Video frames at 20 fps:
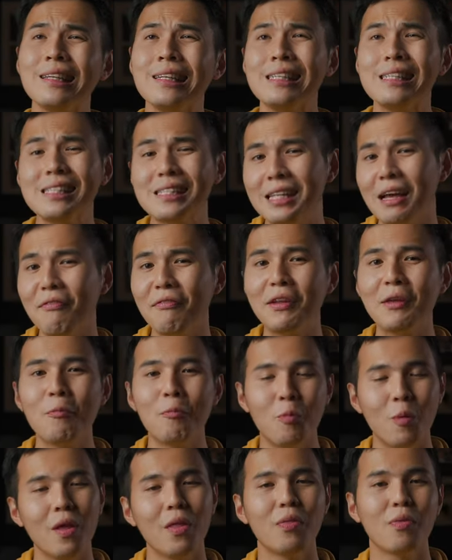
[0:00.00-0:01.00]
It's definitely
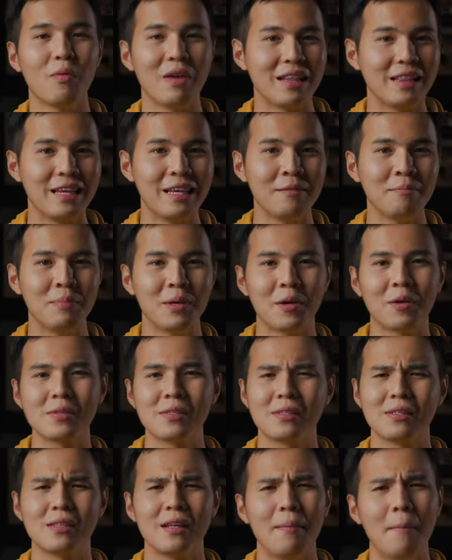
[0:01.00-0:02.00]
worth waiting
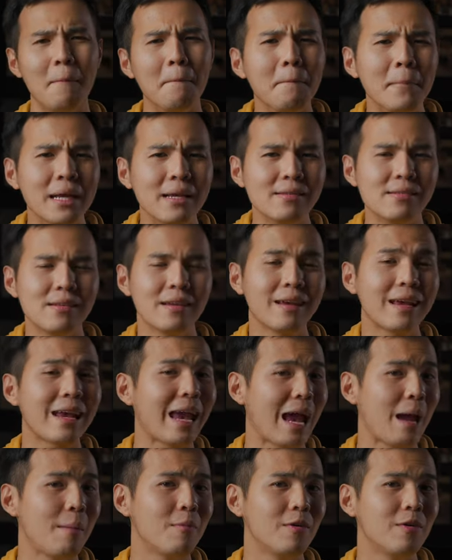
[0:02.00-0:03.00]
because it's an amazing
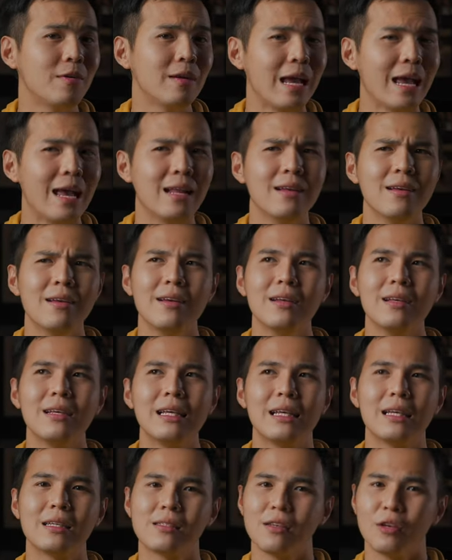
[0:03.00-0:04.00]
camera and
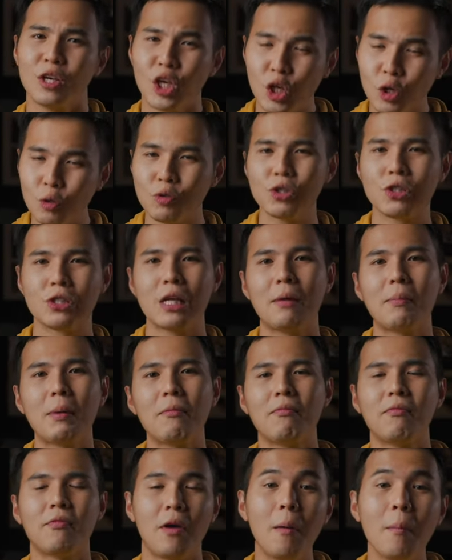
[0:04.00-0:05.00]
it has a huge step
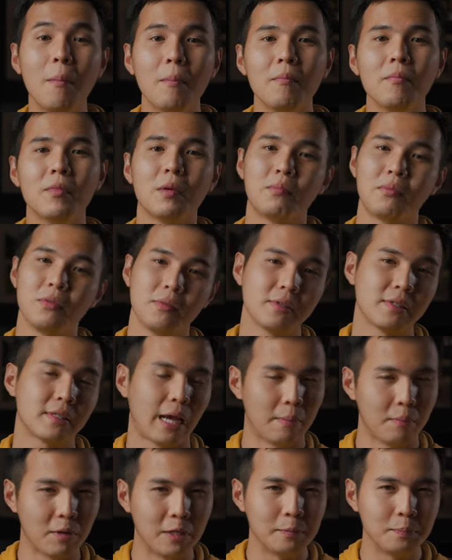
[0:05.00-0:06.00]
up from the previous
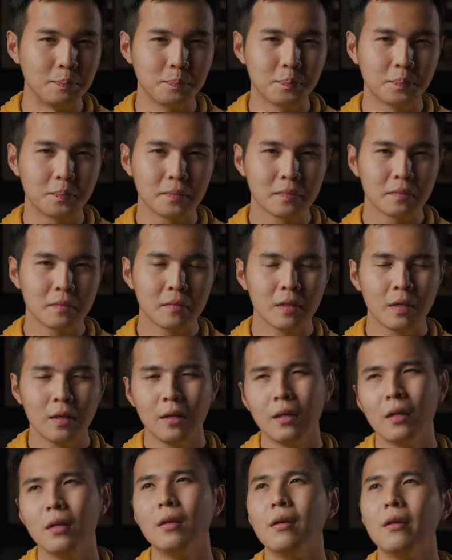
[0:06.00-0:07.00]
camera.
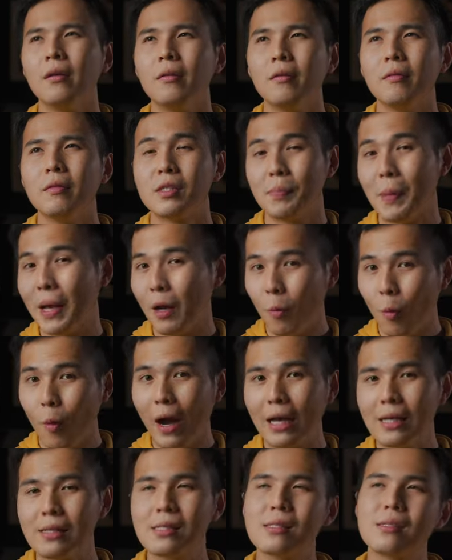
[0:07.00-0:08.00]

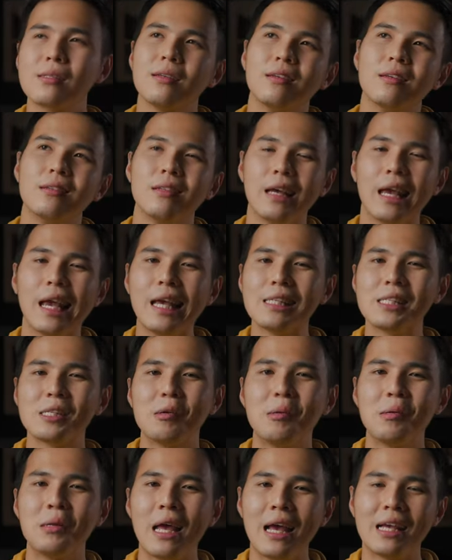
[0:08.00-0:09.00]
Spec-wise, the
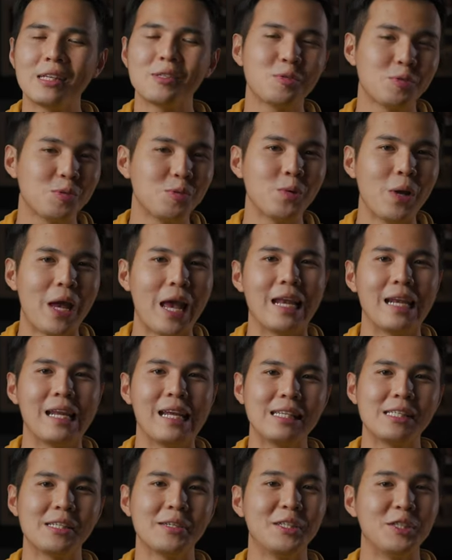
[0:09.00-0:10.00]
A7S II and
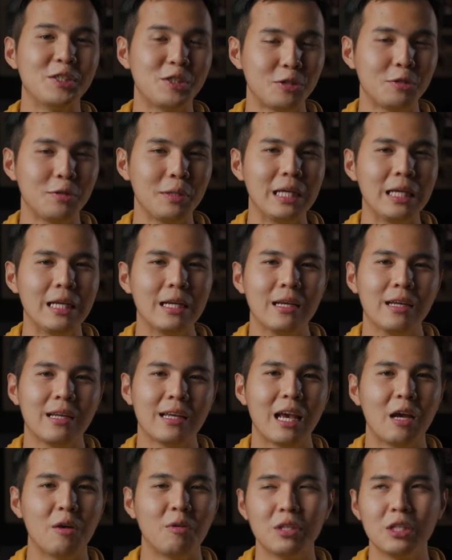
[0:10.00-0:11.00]
A7 III
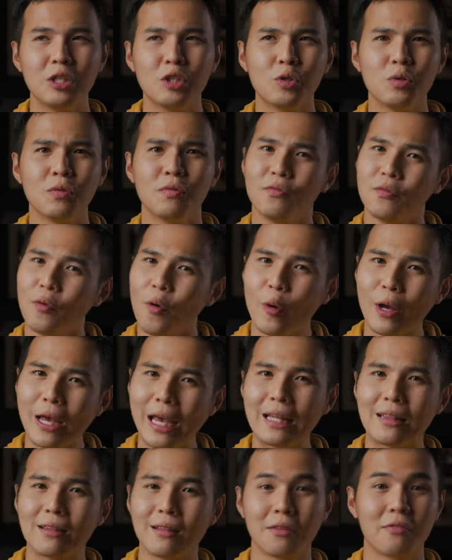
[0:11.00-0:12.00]
can only shoot
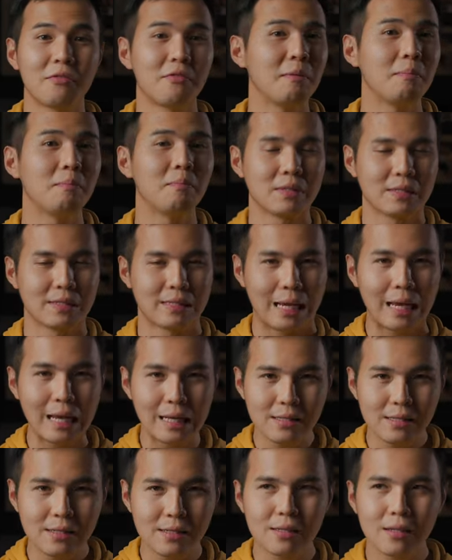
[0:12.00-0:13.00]
4K 30 frames per
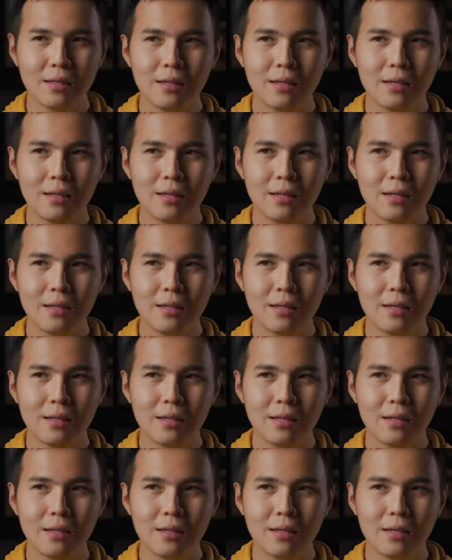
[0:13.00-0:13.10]
second,